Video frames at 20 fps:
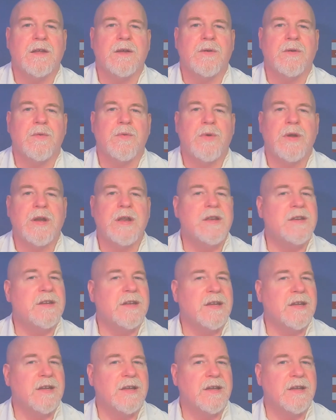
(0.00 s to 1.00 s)
We
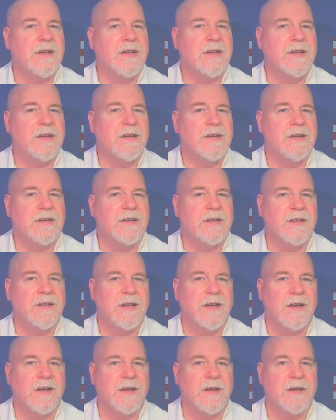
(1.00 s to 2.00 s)
didn't
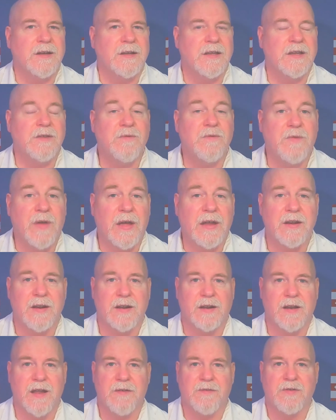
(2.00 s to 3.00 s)
invent
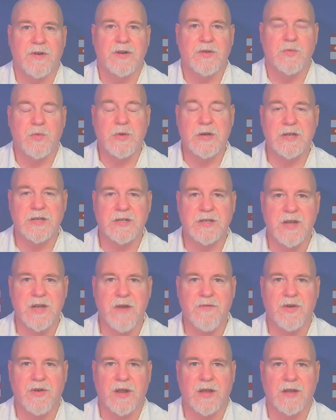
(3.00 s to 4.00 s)
leverage, we
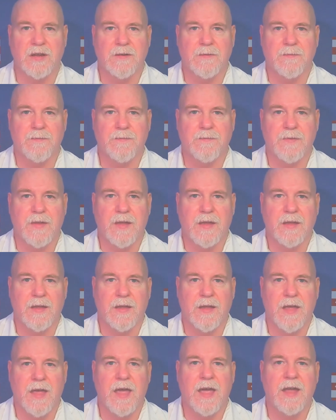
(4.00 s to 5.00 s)
discovered it.
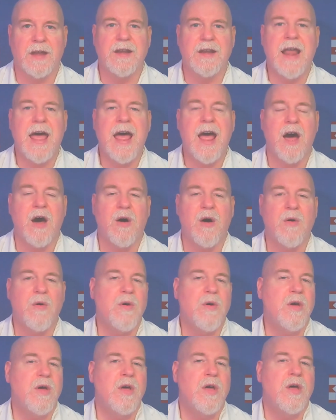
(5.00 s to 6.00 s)
And now
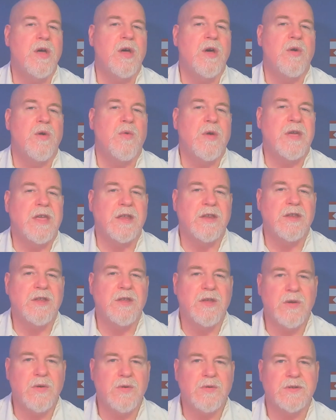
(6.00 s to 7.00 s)
we can
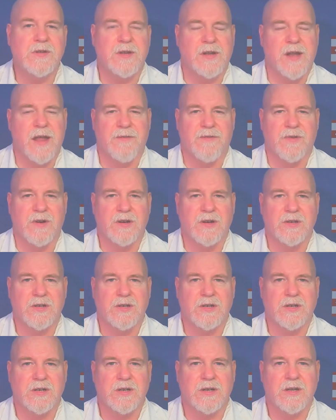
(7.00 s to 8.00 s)
use
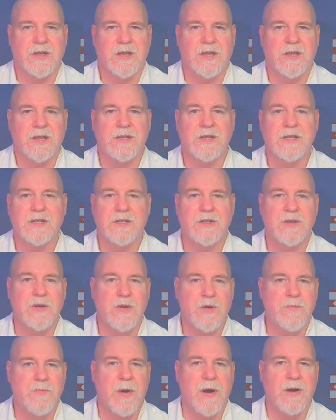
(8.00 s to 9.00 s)
leverage in this
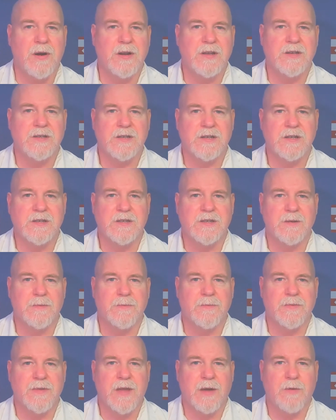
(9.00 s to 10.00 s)
two-party
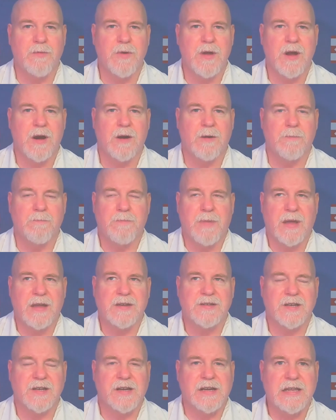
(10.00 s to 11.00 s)
system that we are
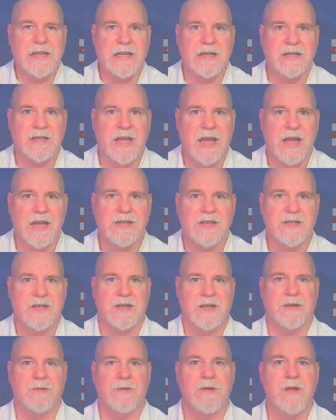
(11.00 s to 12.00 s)
basically encased
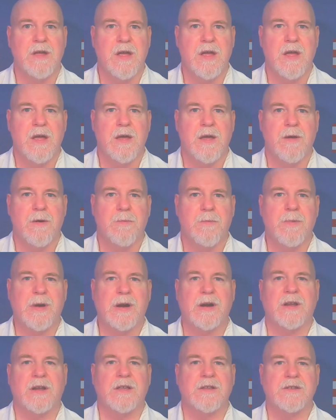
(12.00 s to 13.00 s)
in.
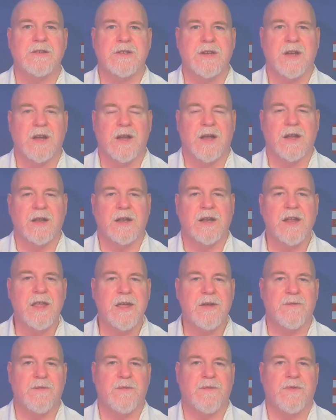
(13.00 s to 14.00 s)
Americans
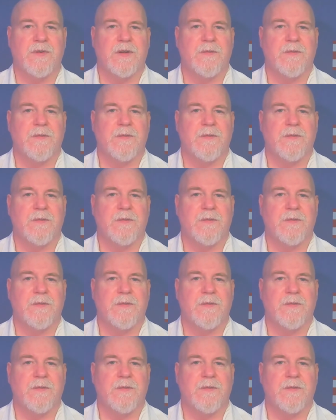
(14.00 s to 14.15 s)
live